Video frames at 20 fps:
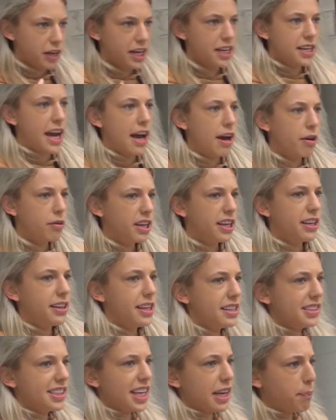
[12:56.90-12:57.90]
Right now, he
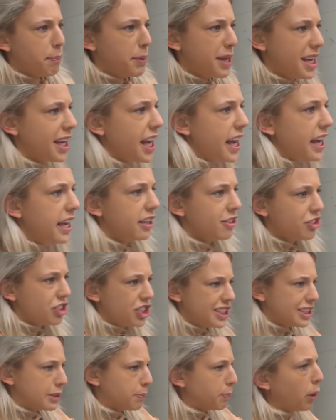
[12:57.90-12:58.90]
thinks like being
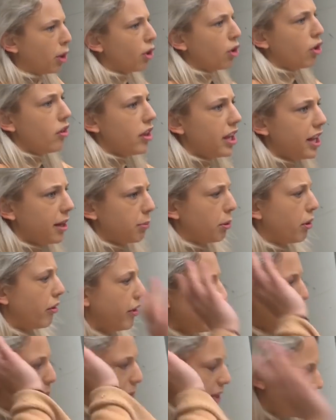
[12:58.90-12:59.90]
anxious, pulling,
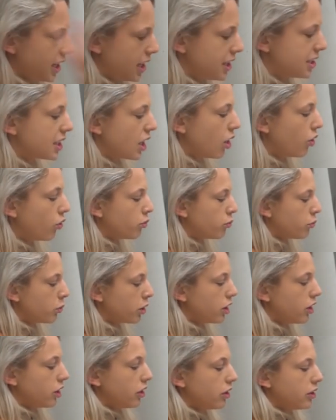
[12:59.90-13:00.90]
pulling, being in his own
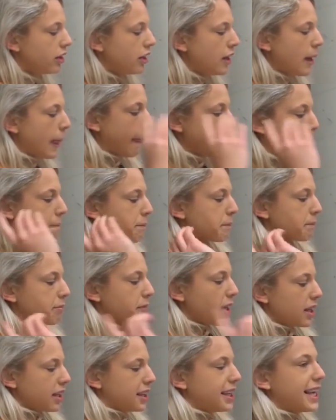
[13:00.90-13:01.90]
world
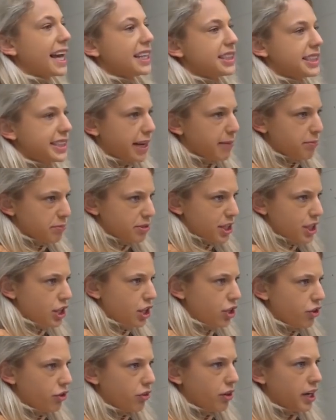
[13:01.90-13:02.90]
gets him to
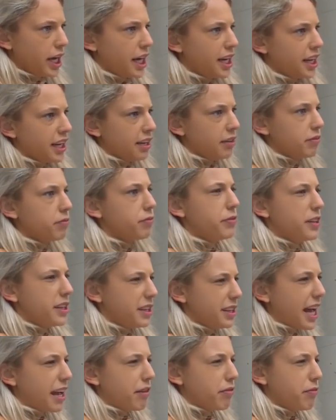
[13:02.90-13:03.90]
you. And it
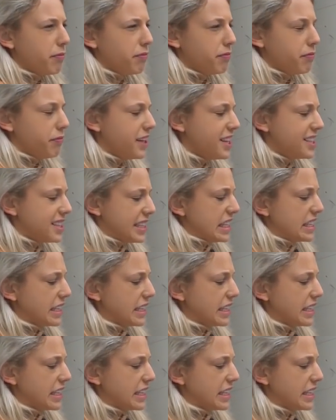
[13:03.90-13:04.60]
that feeds